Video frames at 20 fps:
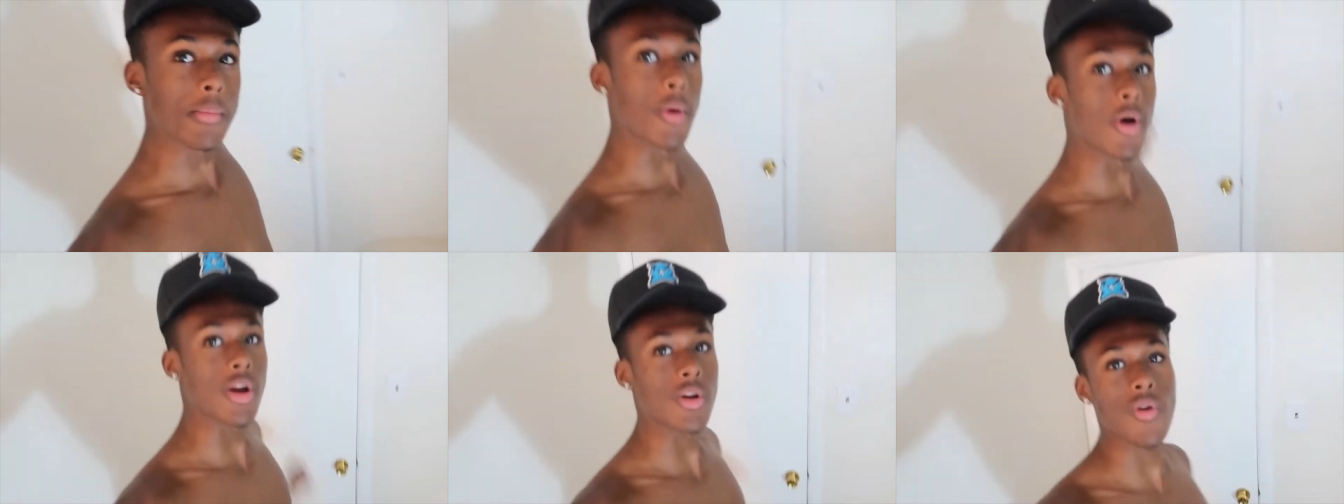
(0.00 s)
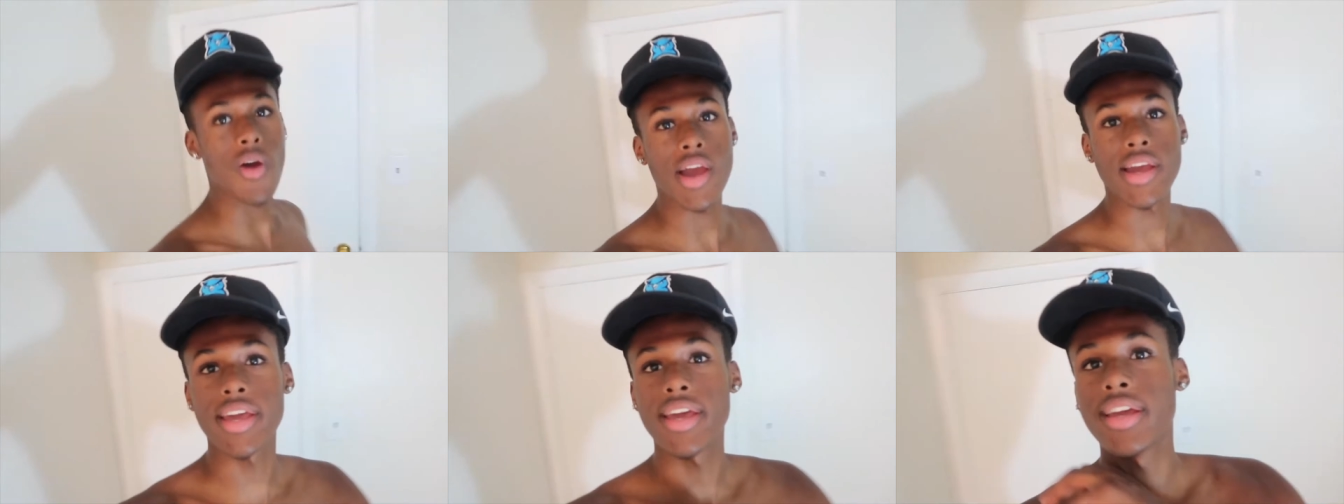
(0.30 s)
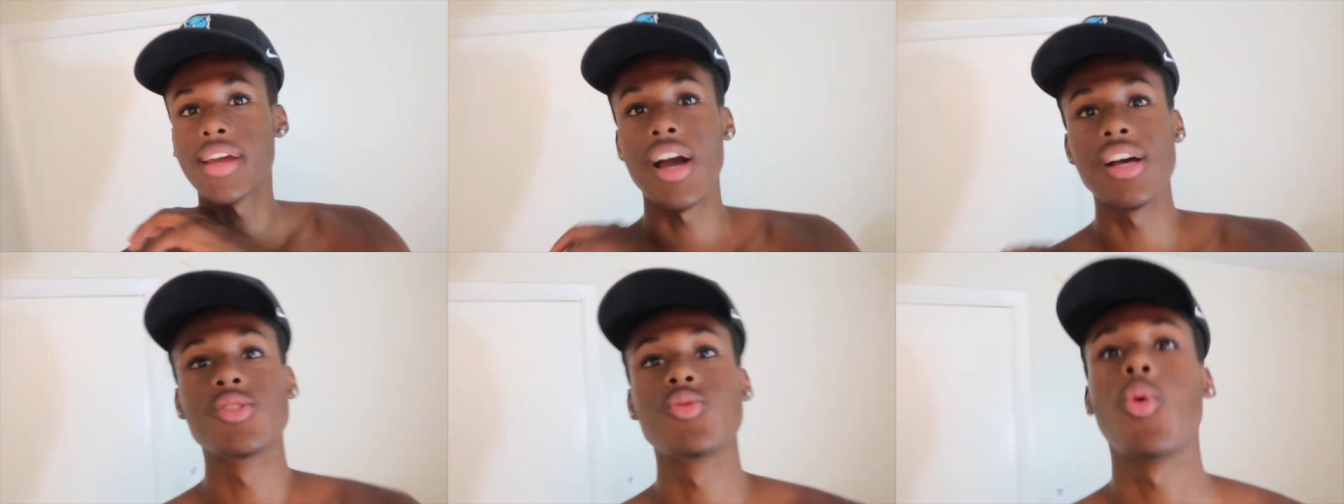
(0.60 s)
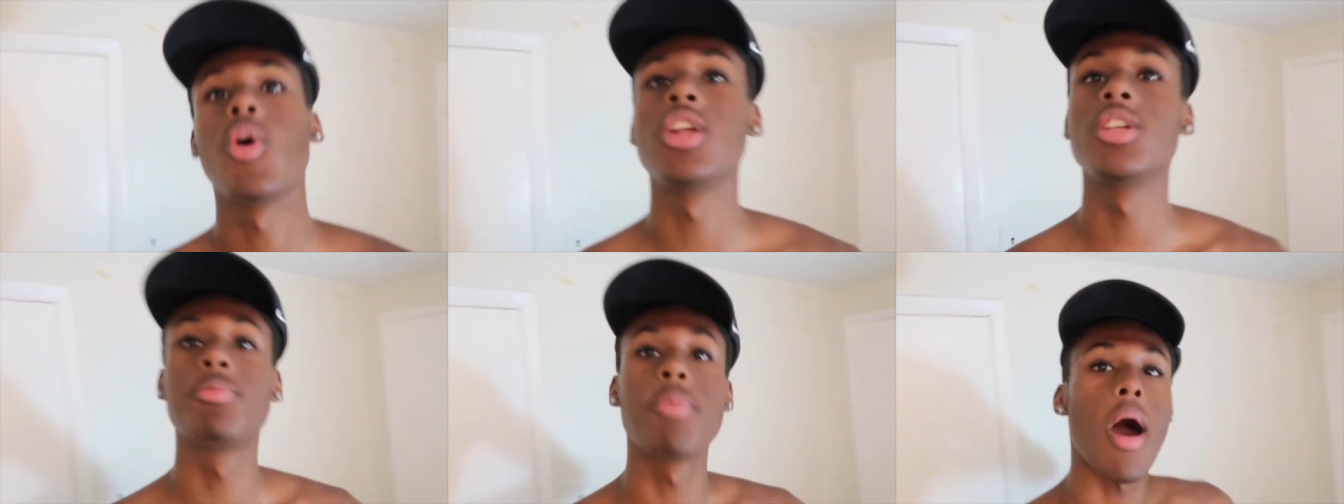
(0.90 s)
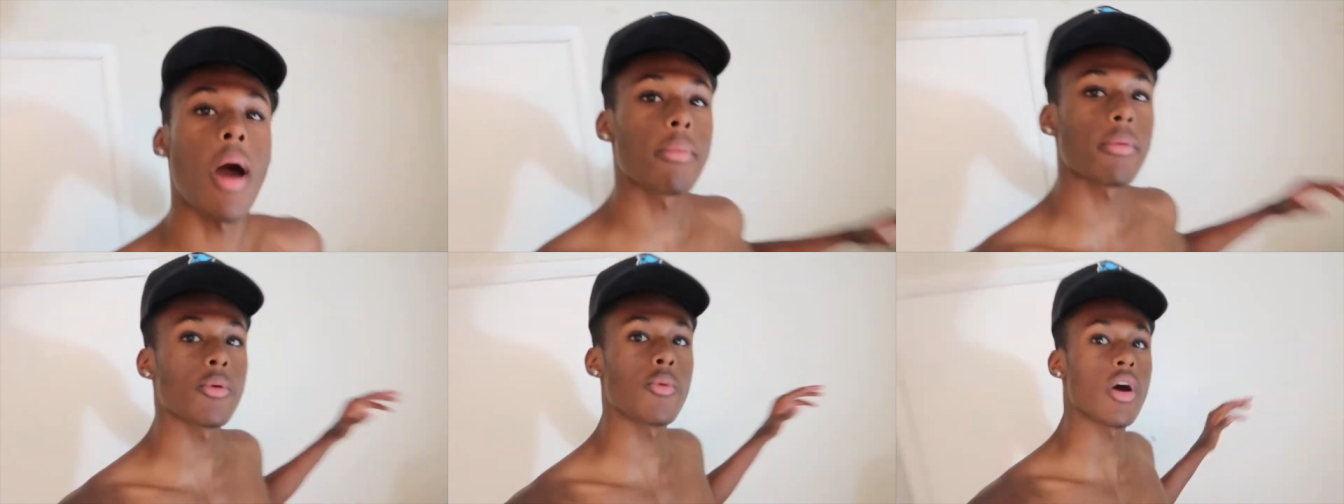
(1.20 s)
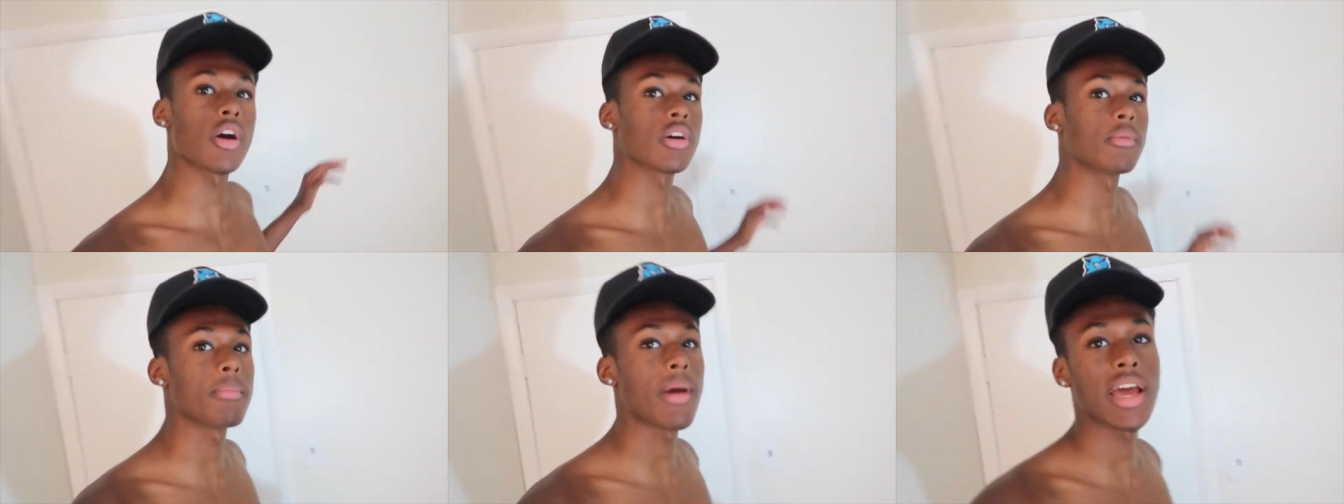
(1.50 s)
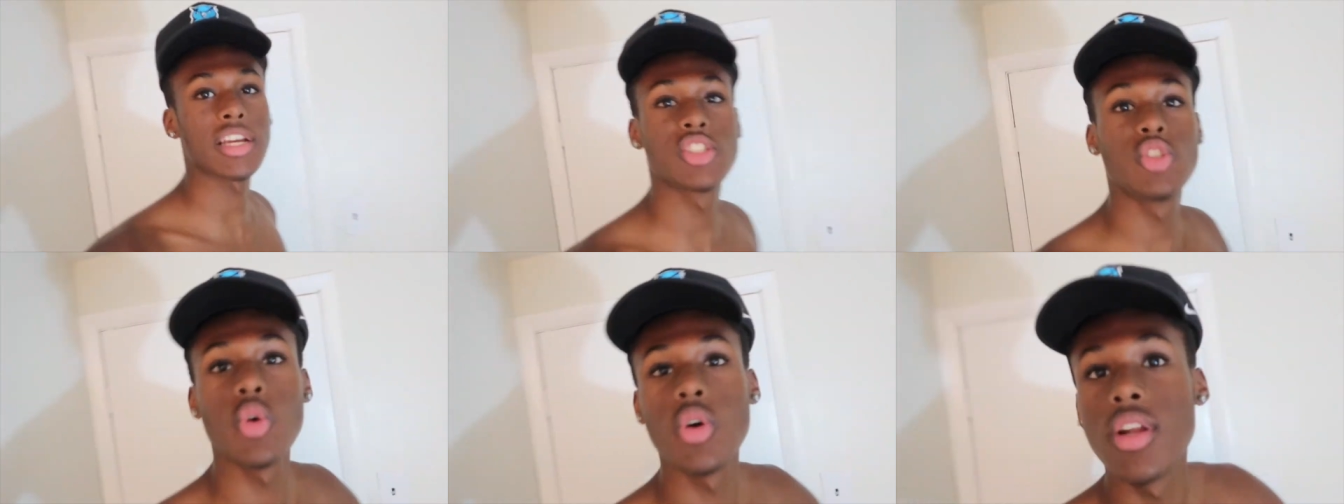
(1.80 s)
Good morning, right again, guys. What is poppin'? Welcome
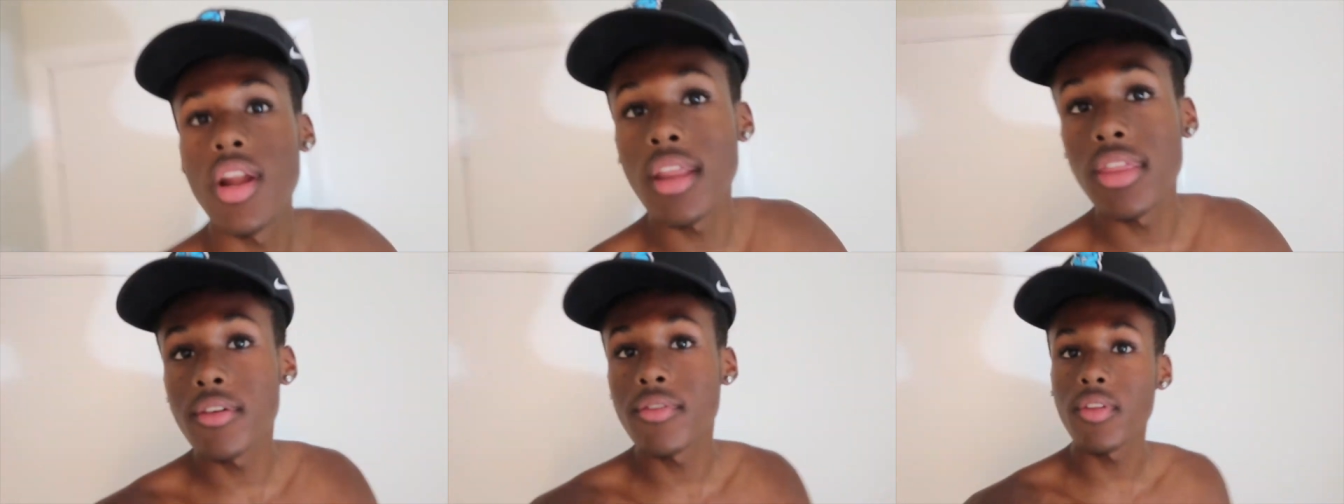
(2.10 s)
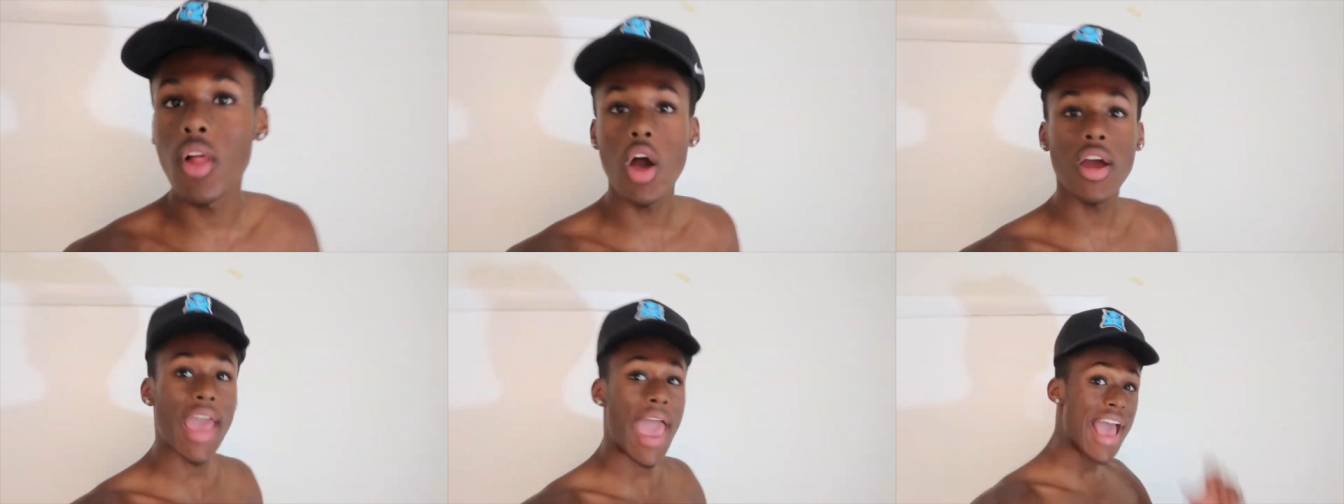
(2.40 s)
back to another vlog.